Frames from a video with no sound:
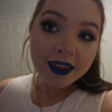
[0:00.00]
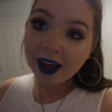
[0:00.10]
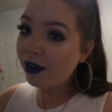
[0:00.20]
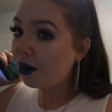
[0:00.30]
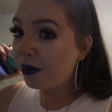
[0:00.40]

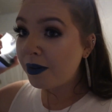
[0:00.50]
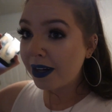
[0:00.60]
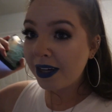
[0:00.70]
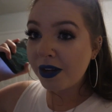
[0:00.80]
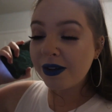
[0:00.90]
I don't know what we're
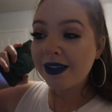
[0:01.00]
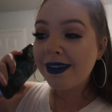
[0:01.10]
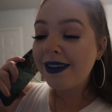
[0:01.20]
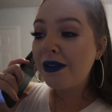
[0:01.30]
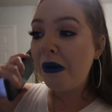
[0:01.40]
gonna do, because
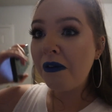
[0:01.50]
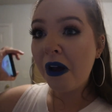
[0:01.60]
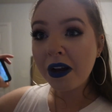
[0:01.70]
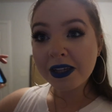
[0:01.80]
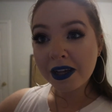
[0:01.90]
then this whole
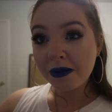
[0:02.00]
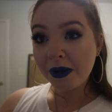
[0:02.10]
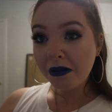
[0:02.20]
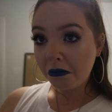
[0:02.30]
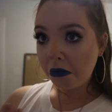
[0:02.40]
vlog is gonna
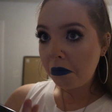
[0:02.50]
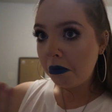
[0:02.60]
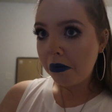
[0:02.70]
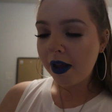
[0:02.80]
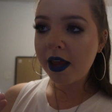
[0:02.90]
be
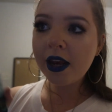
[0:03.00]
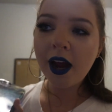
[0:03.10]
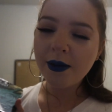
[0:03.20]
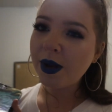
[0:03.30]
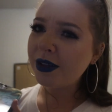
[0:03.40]
and
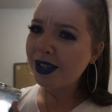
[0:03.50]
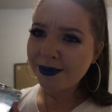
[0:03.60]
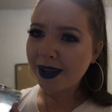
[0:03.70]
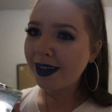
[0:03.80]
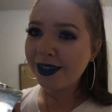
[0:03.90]
I might
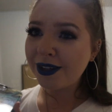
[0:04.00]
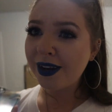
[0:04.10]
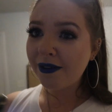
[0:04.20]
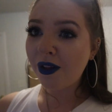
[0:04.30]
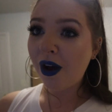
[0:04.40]
just make it a
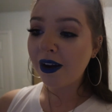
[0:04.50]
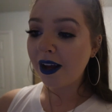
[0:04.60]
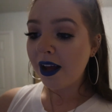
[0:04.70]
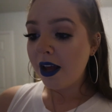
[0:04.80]
2-day vlog.